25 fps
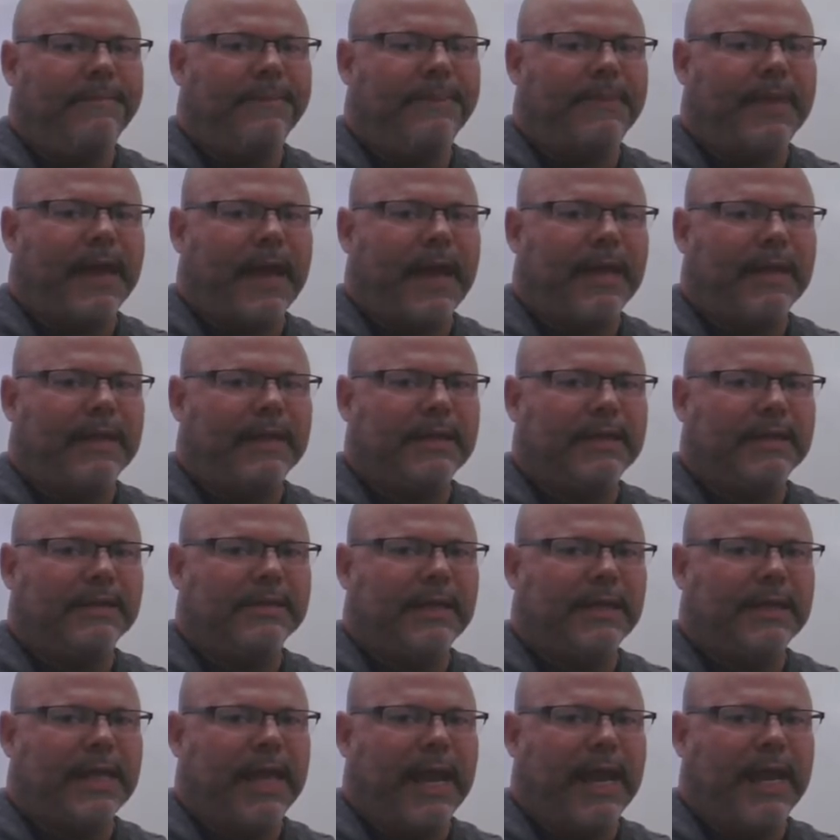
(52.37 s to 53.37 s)
That is
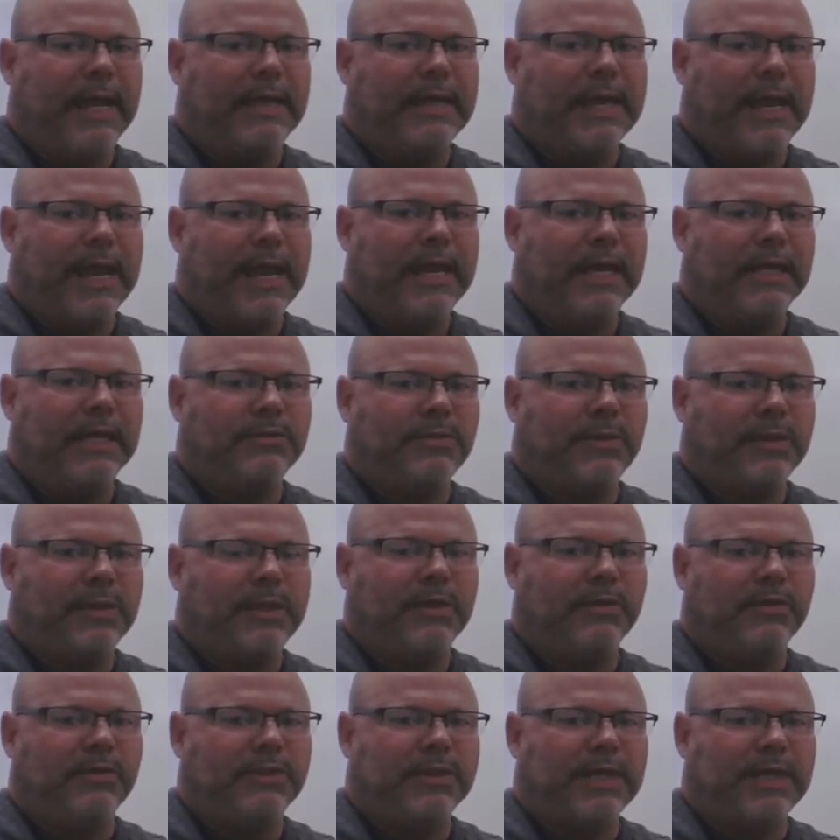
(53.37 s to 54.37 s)
on A days, we
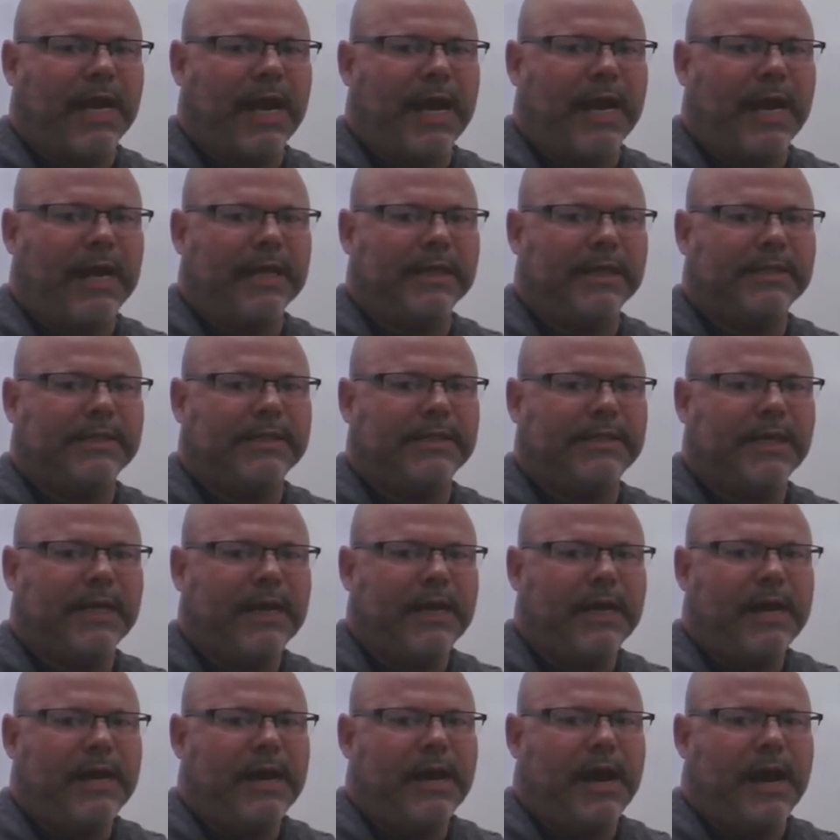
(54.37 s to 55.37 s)
do science.
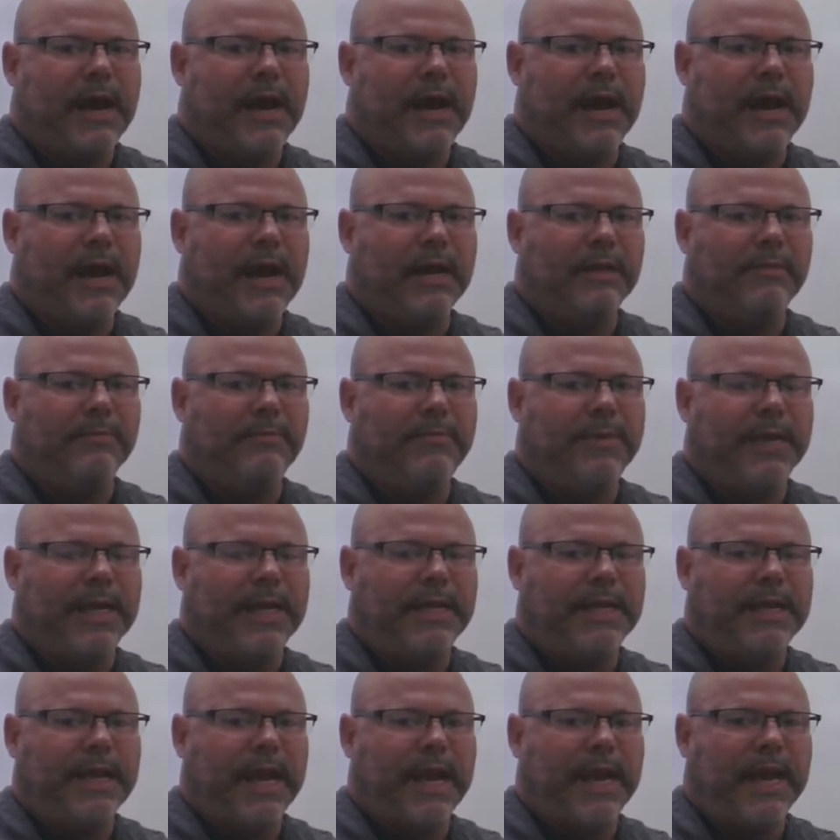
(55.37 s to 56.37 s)
On B
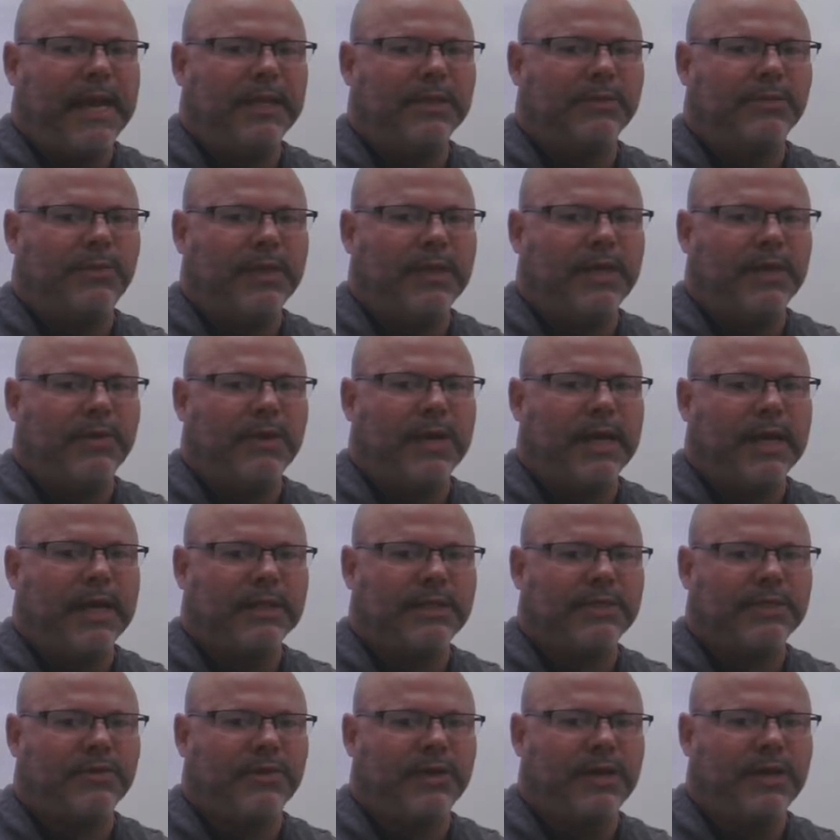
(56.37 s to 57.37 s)
days, we do
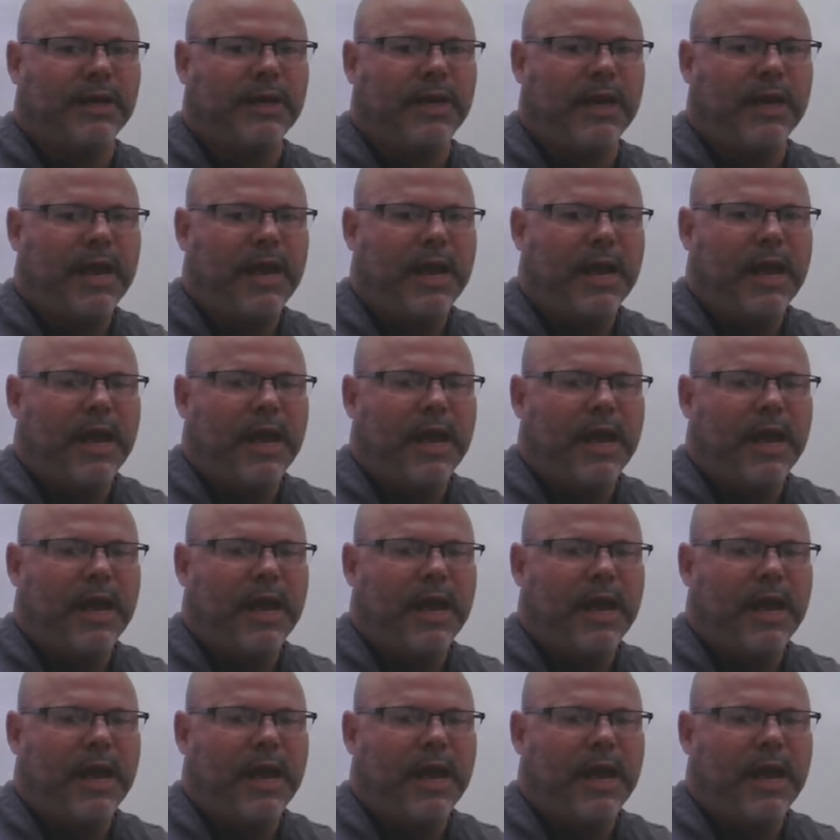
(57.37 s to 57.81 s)
history.